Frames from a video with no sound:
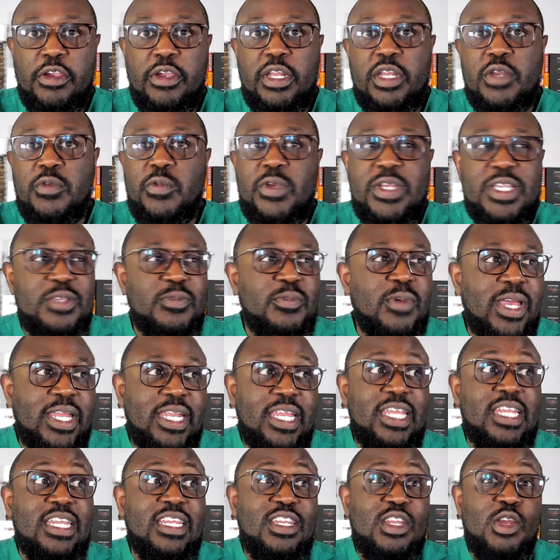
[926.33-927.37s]
And the reason why they
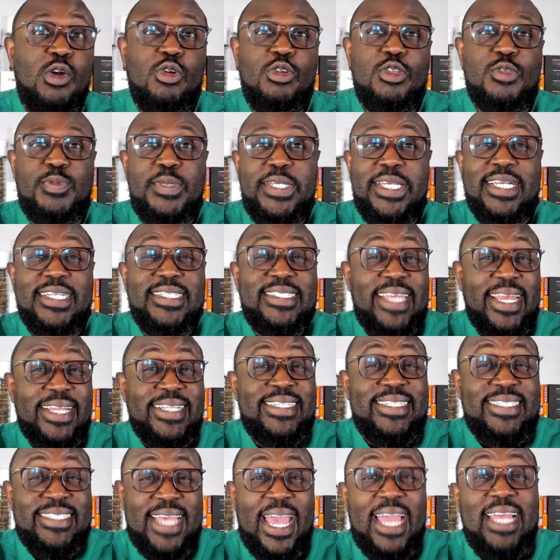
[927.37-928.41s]
didn't know is because that
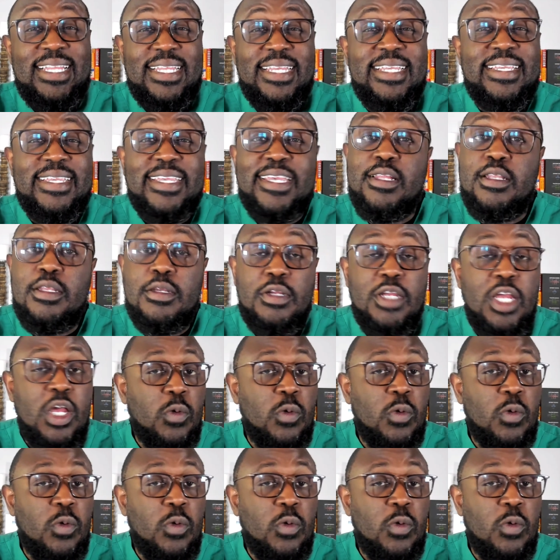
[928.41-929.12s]
silent killer,